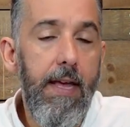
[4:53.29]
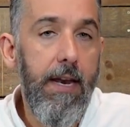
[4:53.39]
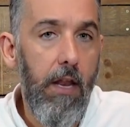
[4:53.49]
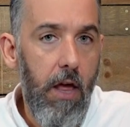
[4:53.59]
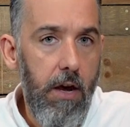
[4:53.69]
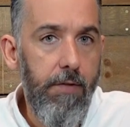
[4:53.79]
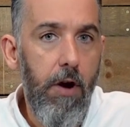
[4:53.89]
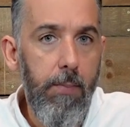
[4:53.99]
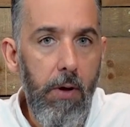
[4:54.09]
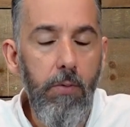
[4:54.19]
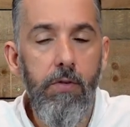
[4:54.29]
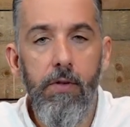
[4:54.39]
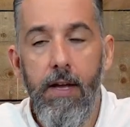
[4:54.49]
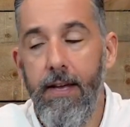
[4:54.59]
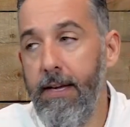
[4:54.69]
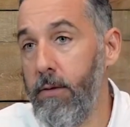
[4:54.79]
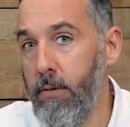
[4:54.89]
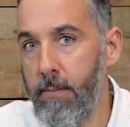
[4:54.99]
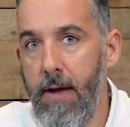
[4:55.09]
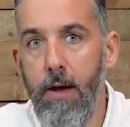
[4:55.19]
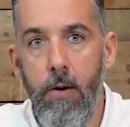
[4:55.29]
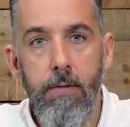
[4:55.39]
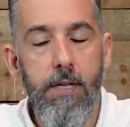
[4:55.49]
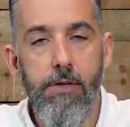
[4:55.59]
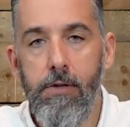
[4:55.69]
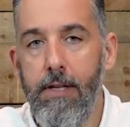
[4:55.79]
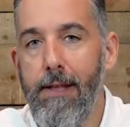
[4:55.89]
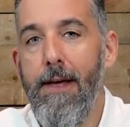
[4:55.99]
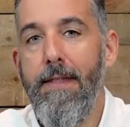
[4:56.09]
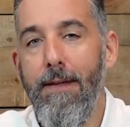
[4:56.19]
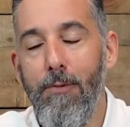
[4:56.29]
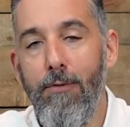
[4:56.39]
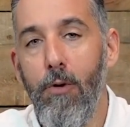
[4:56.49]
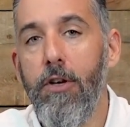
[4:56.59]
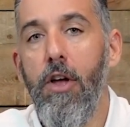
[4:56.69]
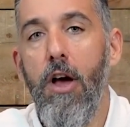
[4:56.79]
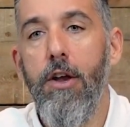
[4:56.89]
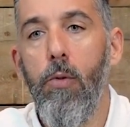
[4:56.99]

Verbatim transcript: In a lot of our boats, including my own, and certainly a lot that we've worked on,